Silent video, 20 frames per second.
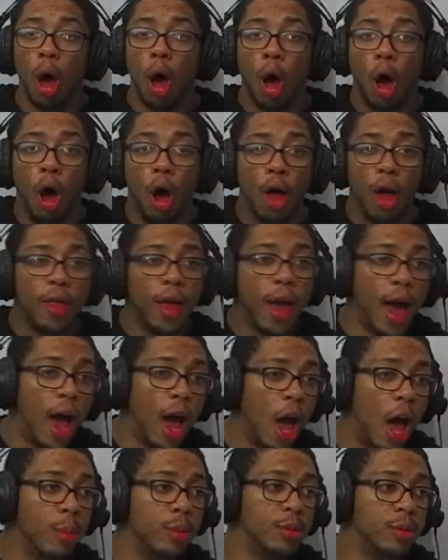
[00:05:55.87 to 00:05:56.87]
All the
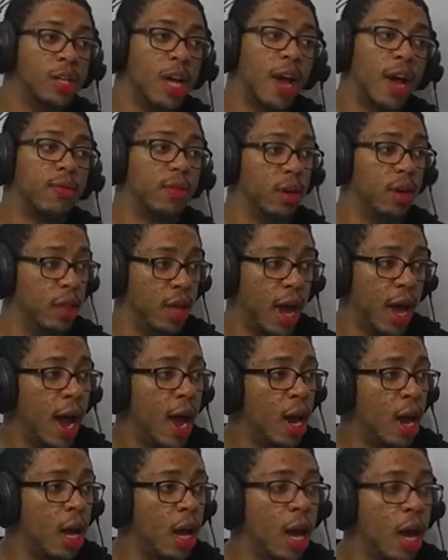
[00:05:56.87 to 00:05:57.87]
albums after
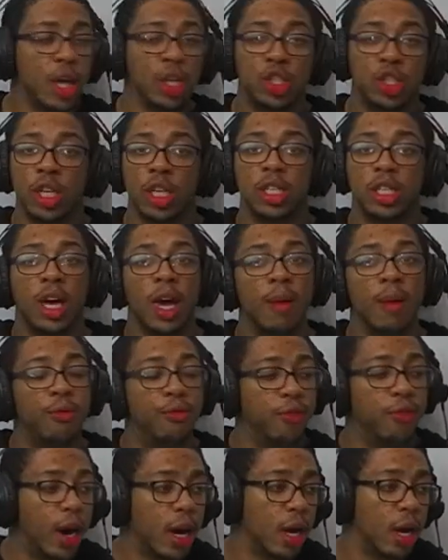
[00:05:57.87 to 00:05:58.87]
that, it's just him
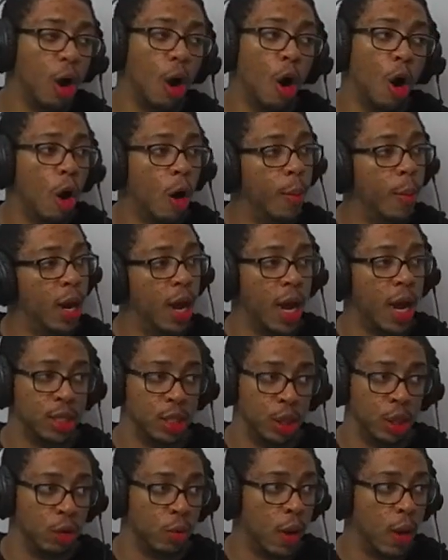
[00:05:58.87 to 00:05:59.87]
fucking
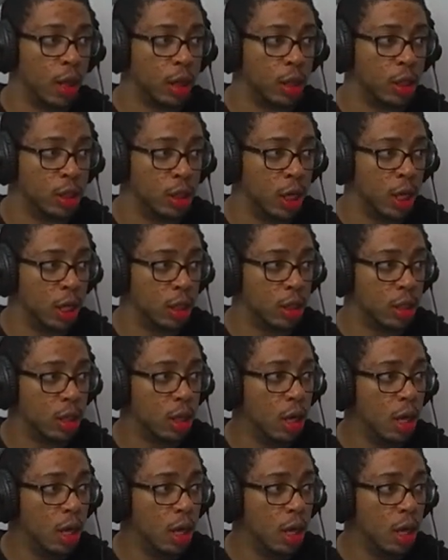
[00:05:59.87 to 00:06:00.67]
harmonizing throughout the shits.